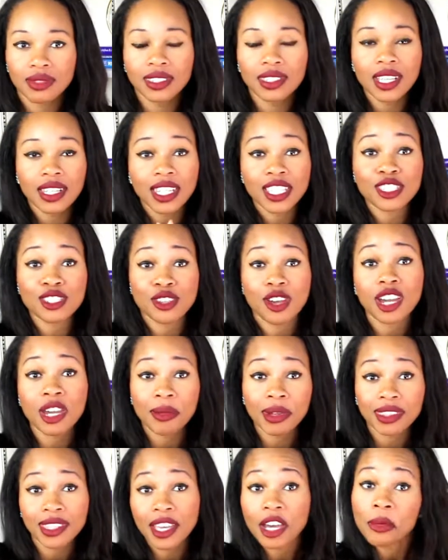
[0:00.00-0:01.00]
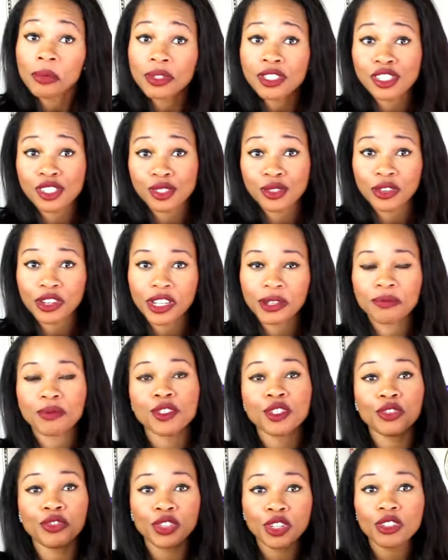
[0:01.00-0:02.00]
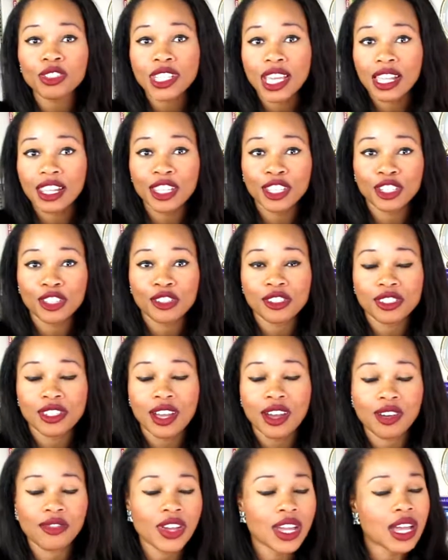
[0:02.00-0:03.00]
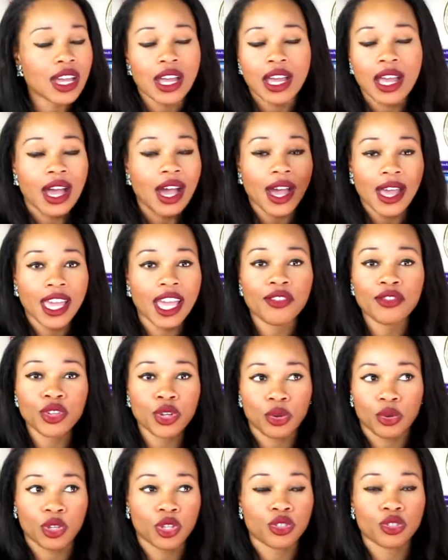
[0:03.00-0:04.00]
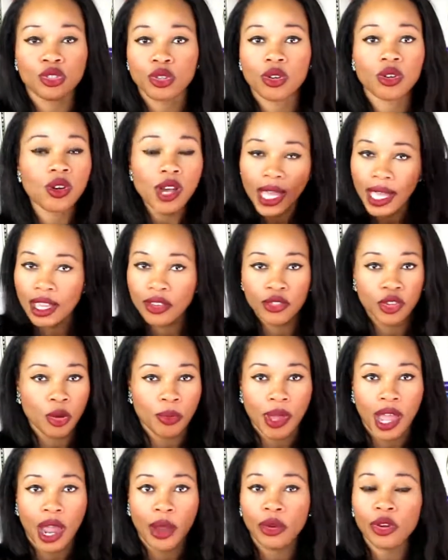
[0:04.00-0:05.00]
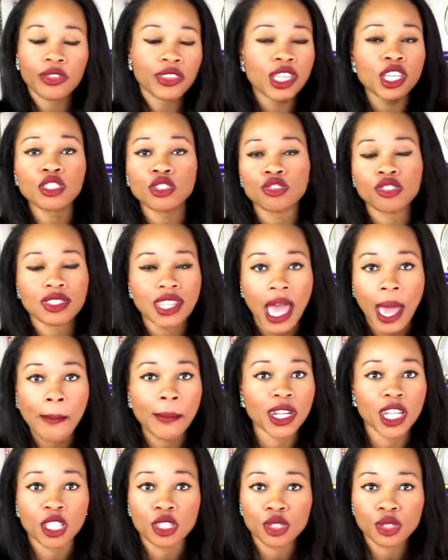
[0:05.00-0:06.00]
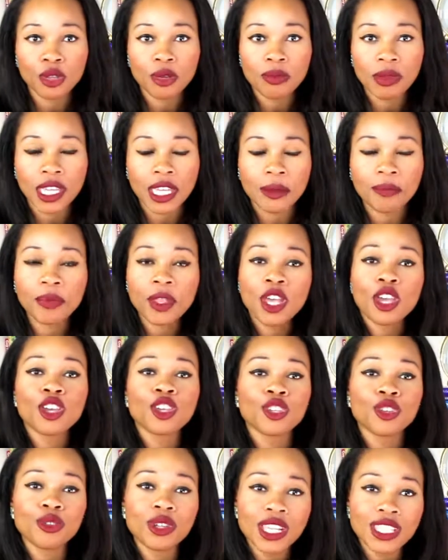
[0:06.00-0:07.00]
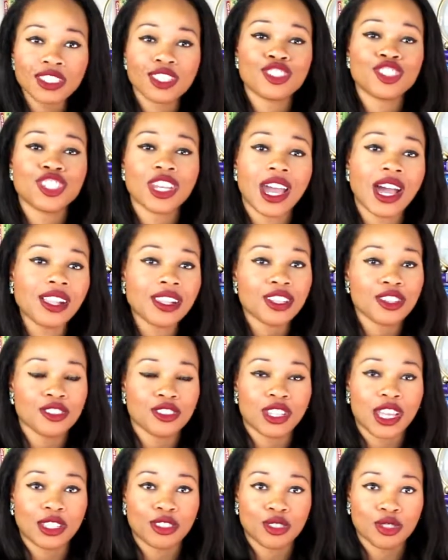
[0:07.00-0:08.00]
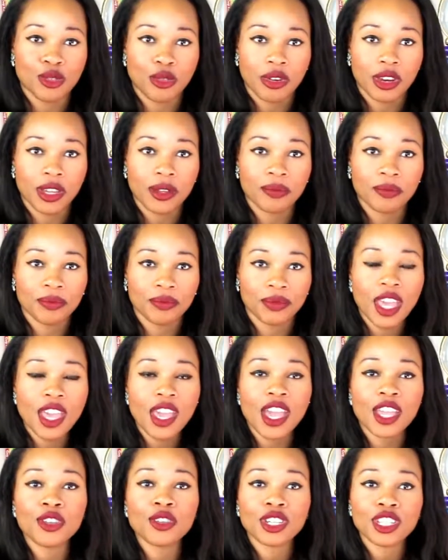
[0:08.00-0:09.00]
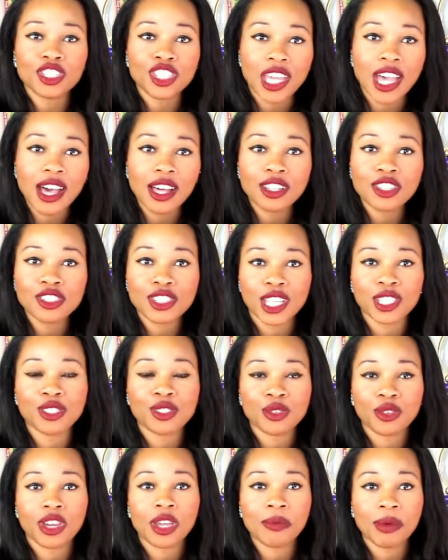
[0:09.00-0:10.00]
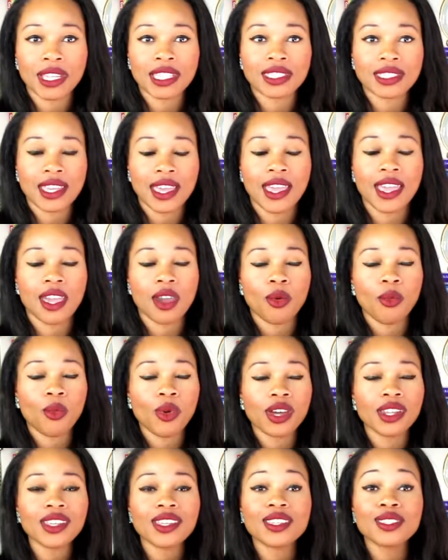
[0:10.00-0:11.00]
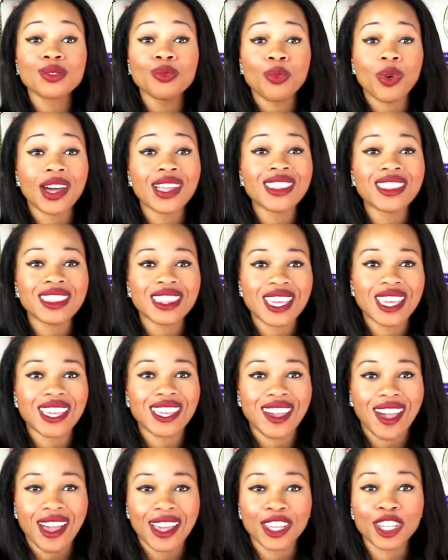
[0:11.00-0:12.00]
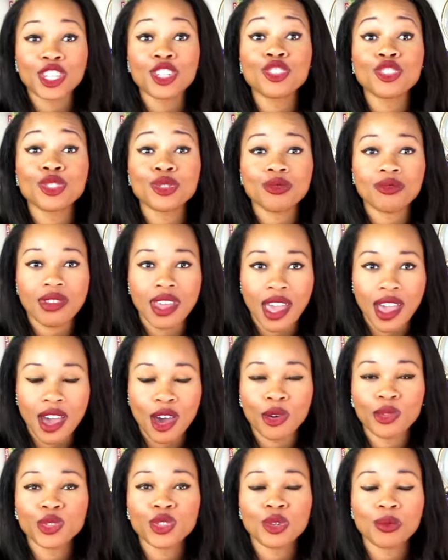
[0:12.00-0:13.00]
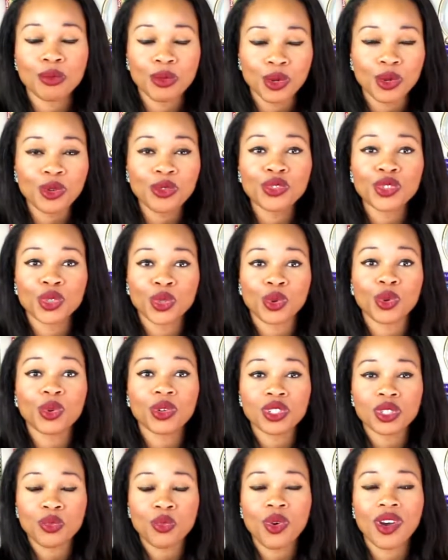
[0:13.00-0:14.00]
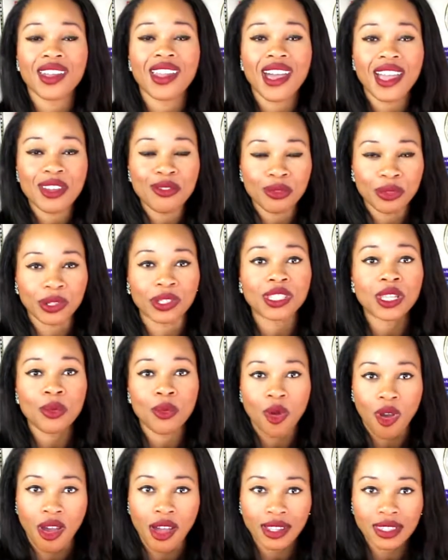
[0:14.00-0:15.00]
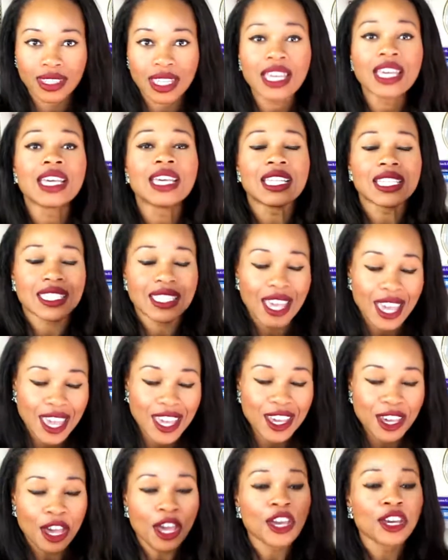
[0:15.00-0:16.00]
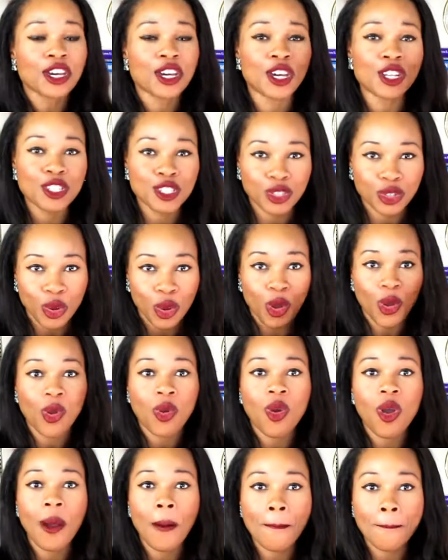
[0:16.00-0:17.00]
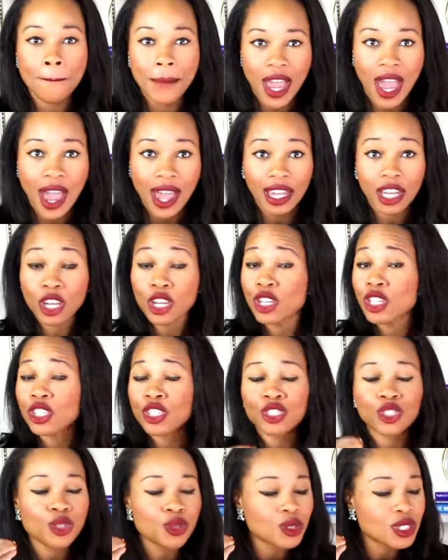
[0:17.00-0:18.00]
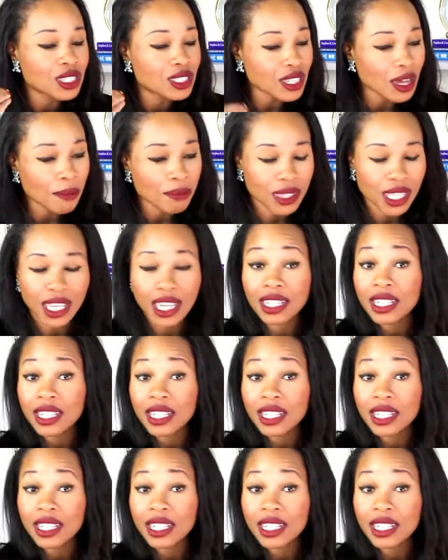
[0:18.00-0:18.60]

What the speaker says: Now let's talk about the helpless story. So if you're telling yourself, I have no control, I have no power, things are just happening to me, you need to challenge that story. And you can challenge that story by saying, what is one thing I can do now to move towards what I really want? Take control back. Do something.